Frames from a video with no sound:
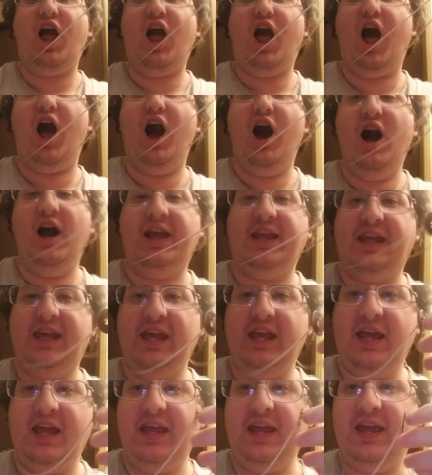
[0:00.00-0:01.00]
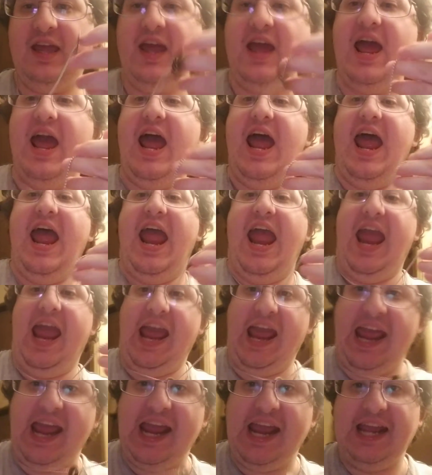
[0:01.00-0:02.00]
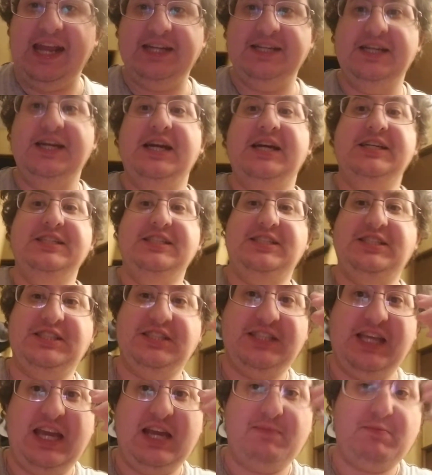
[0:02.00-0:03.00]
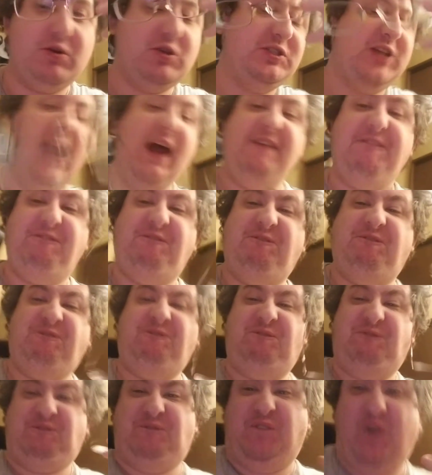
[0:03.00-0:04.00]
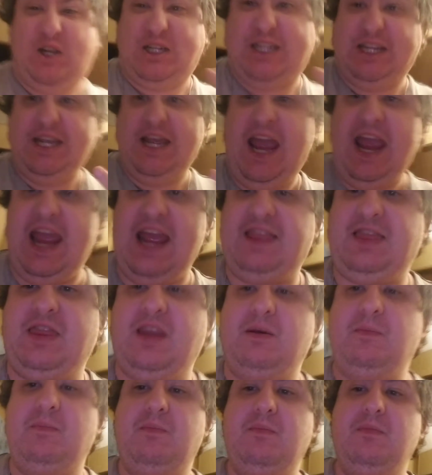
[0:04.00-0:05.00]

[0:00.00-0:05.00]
fucking hate scammers. I fucking hate them.